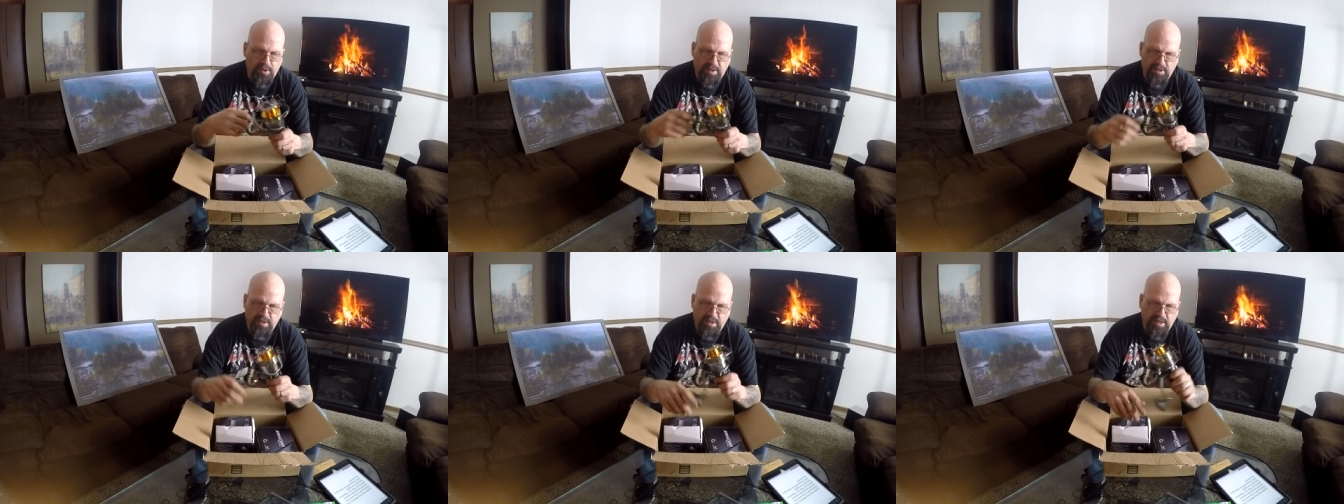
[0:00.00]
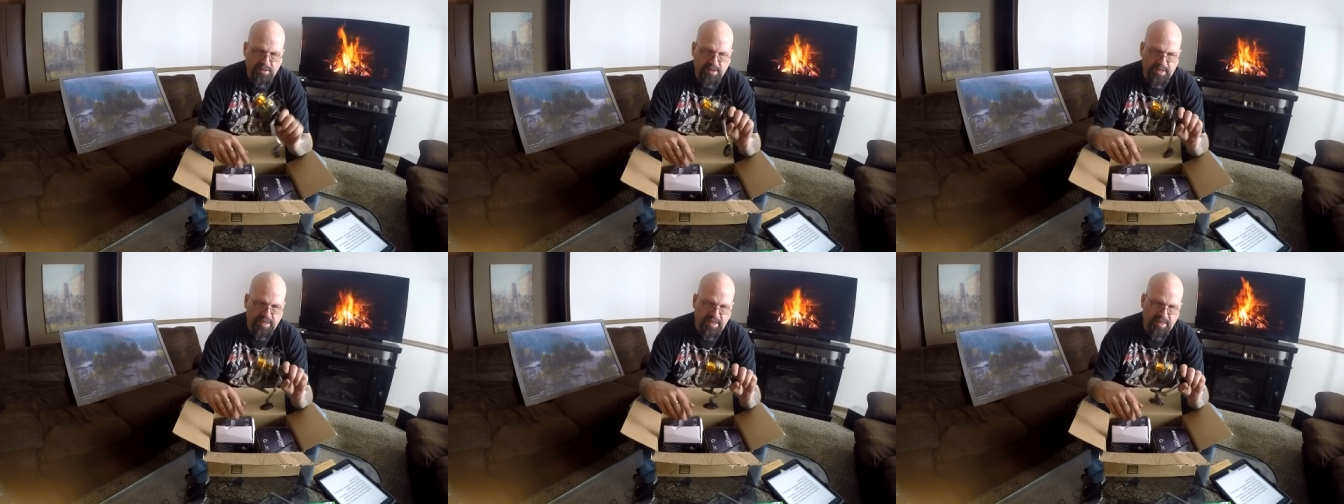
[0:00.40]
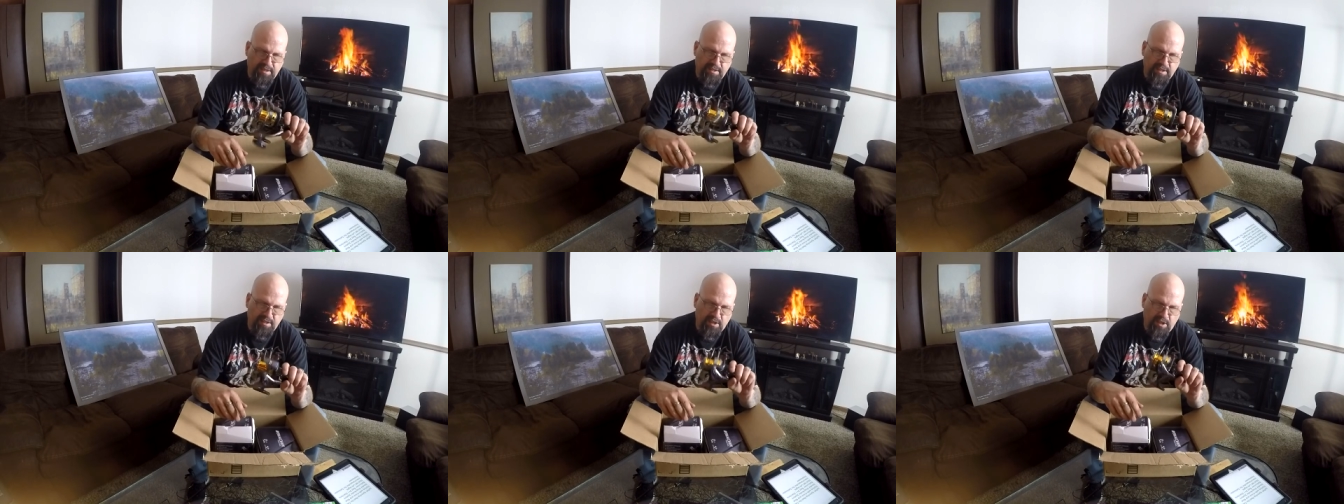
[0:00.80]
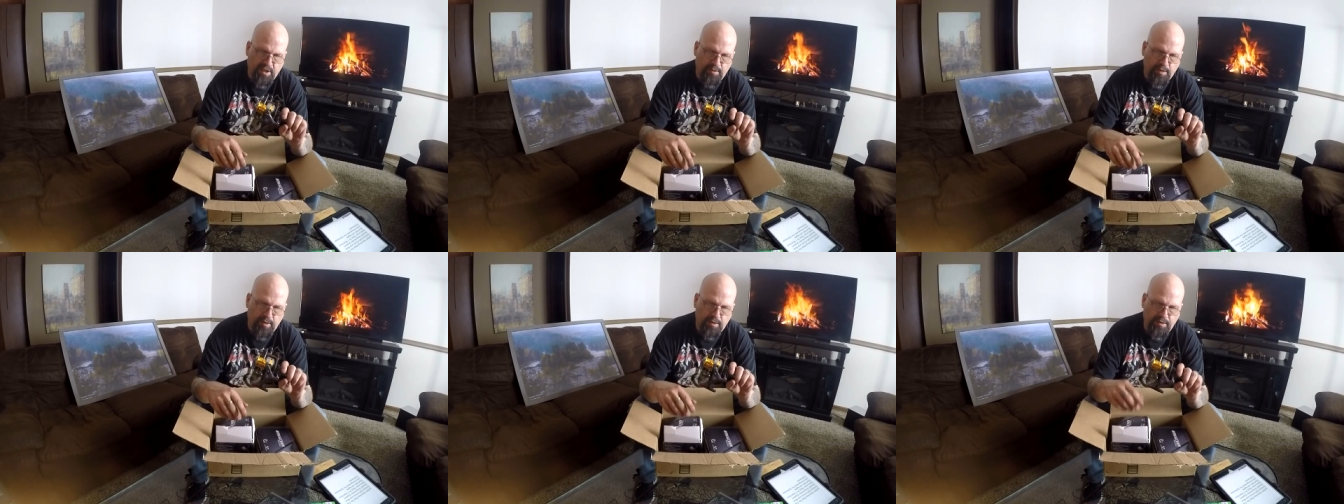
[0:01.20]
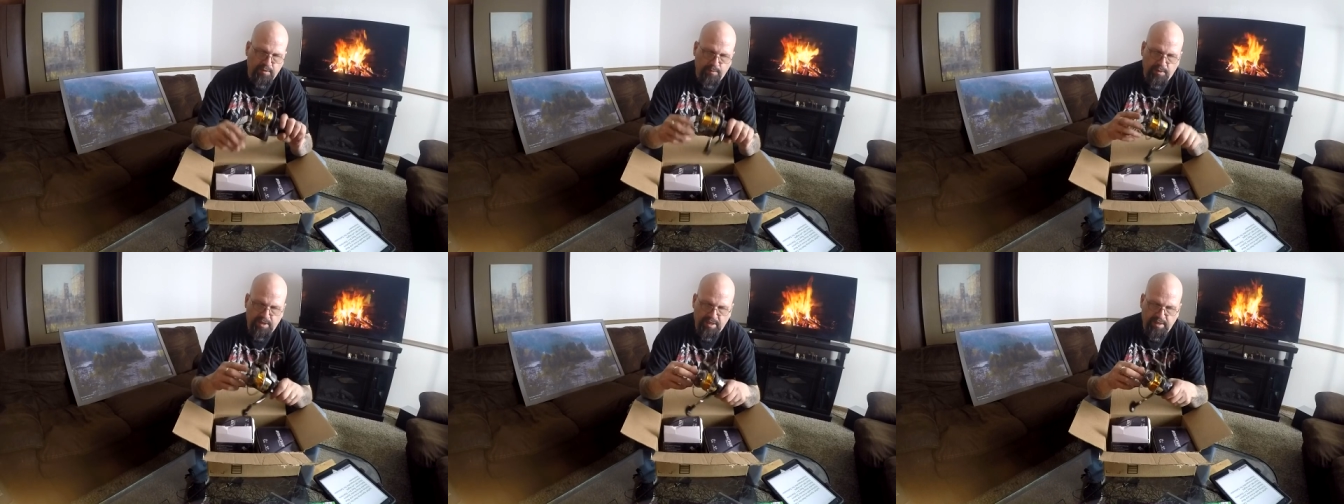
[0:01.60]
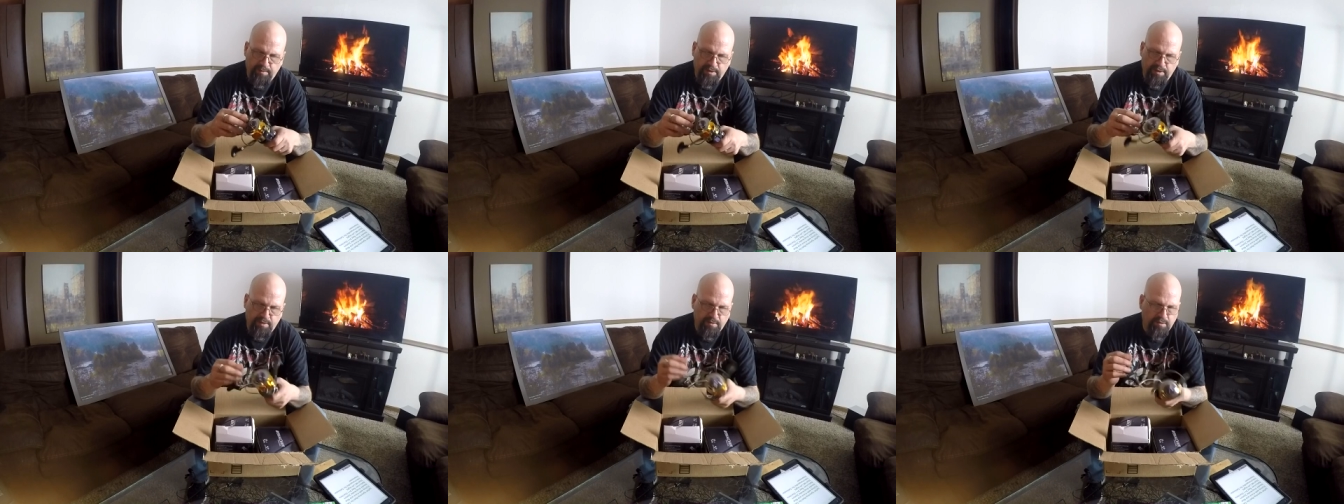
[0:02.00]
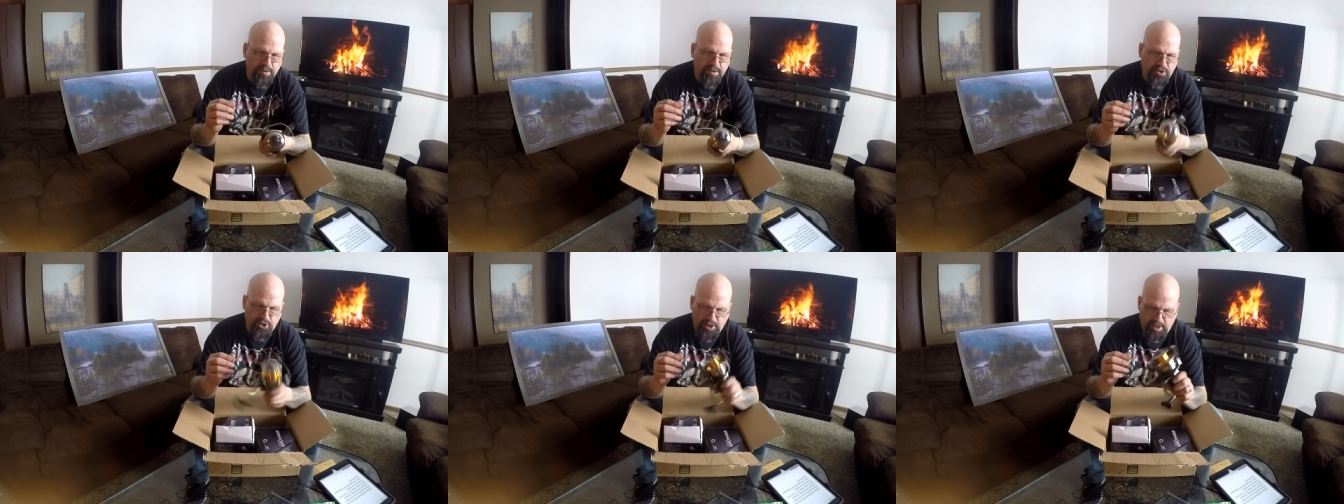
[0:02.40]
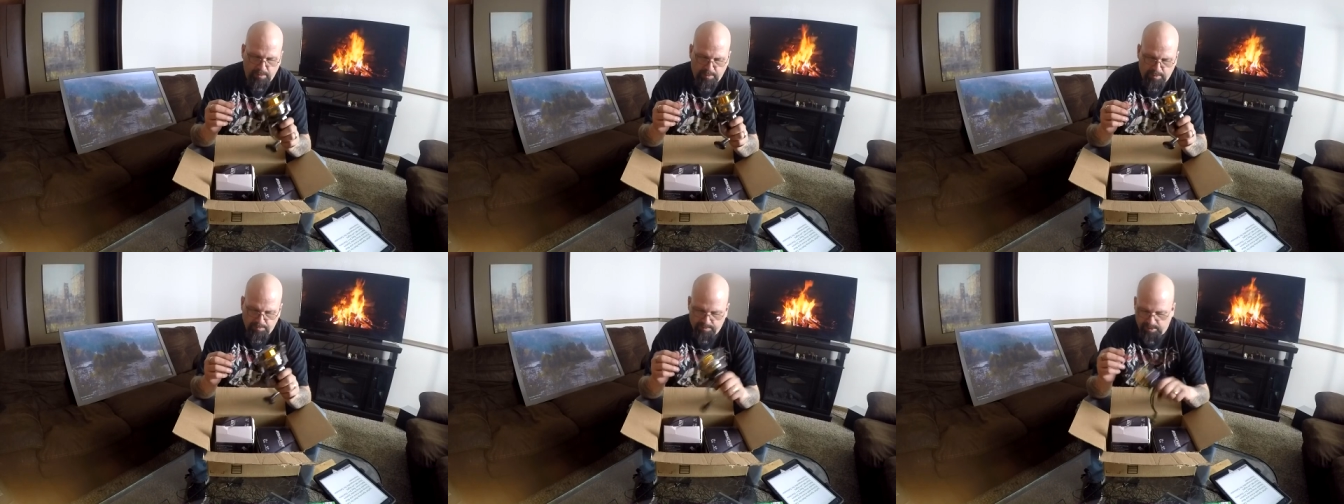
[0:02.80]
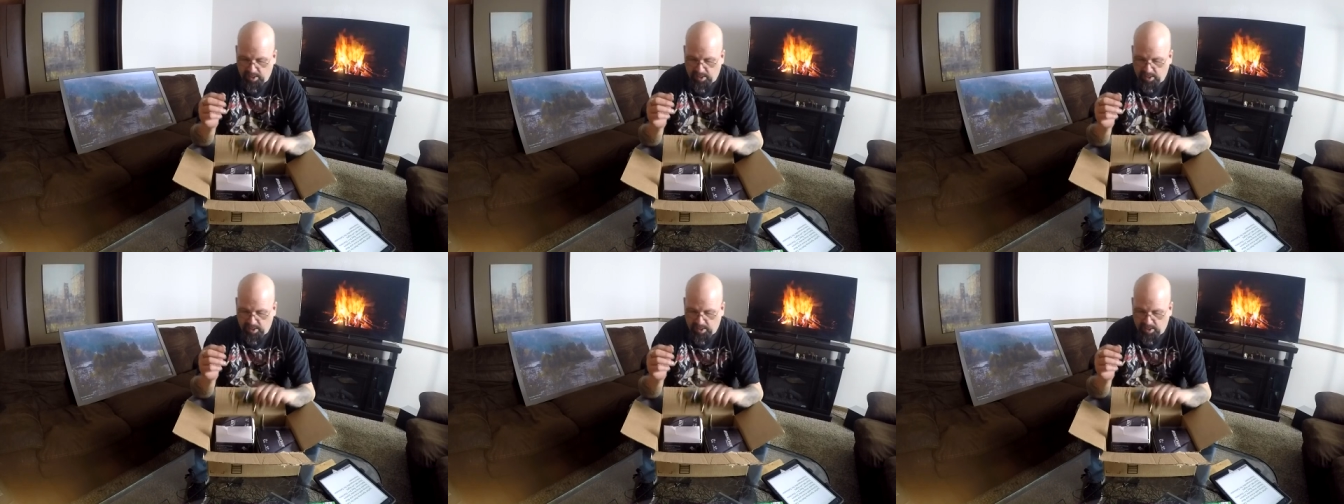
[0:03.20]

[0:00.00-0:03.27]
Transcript: And as long as it casts, that's all I really want to give it a shot about.